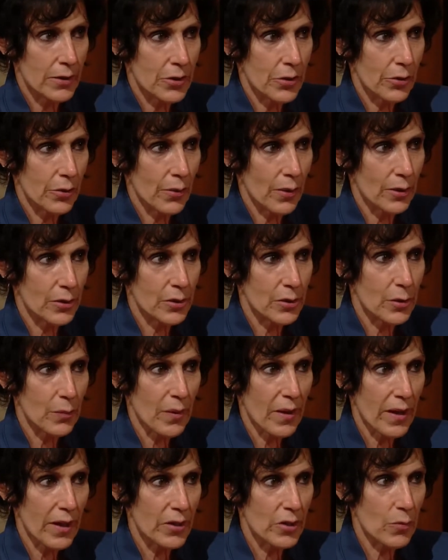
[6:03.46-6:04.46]
to Arts
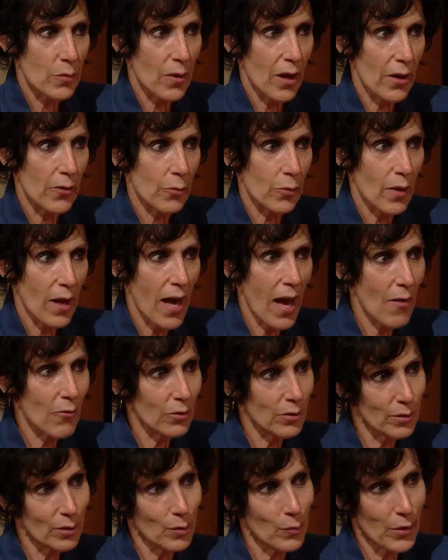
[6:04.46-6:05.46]
DuPage Month will have a
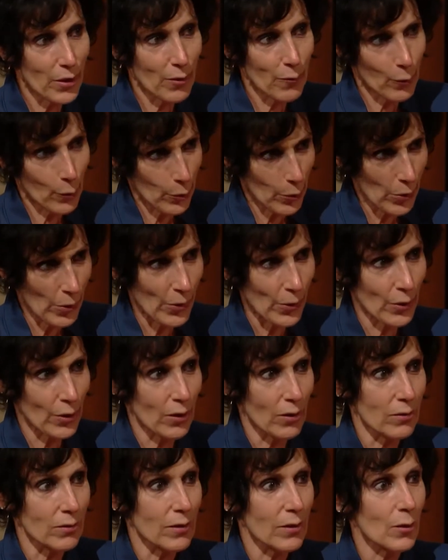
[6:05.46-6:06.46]
little bit of a perk
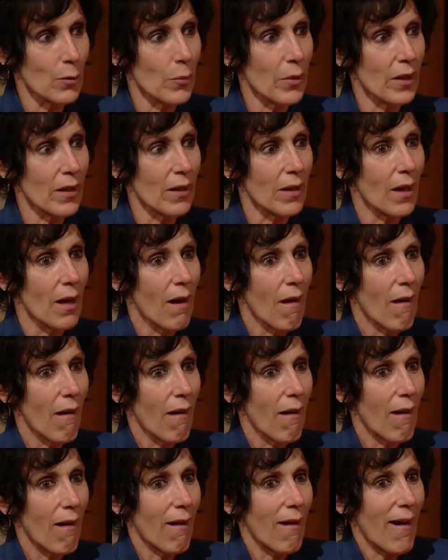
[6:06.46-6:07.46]
or a little bit
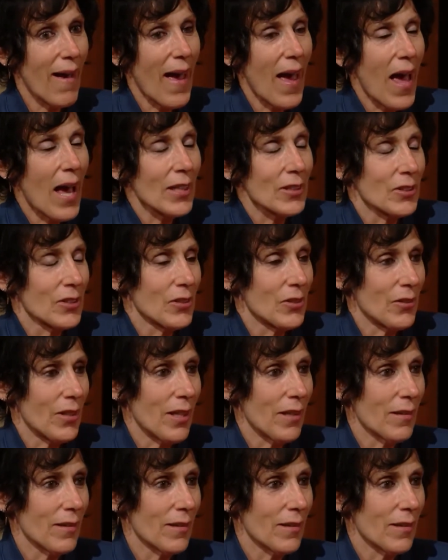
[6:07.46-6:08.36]
extra.